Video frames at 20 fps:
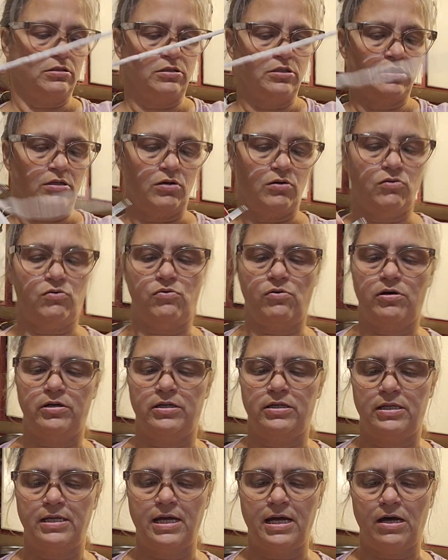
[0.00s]
So
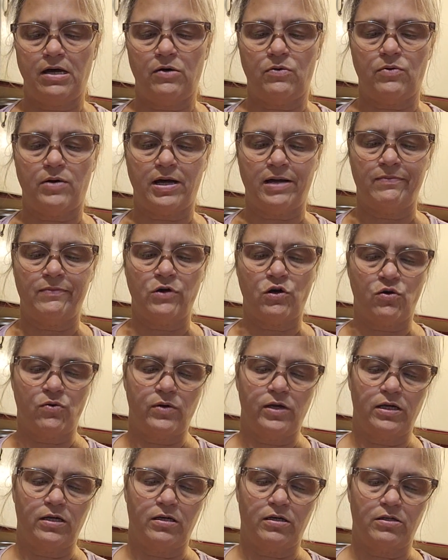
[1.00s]
now I'm
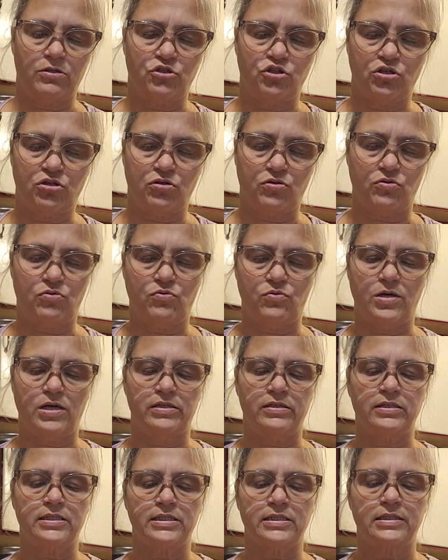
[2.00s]
going to
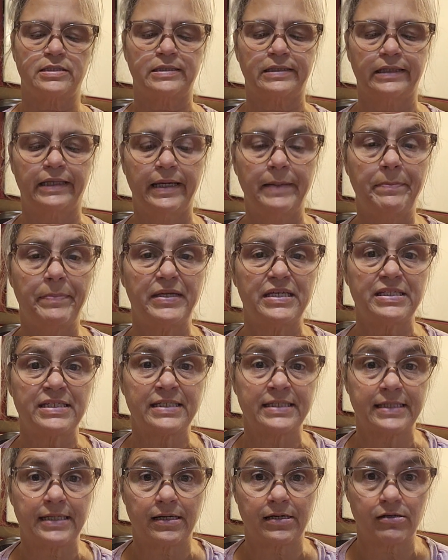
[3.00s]
slip
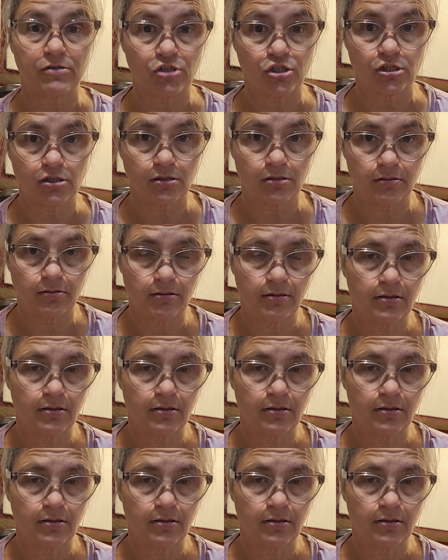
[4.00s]
stitch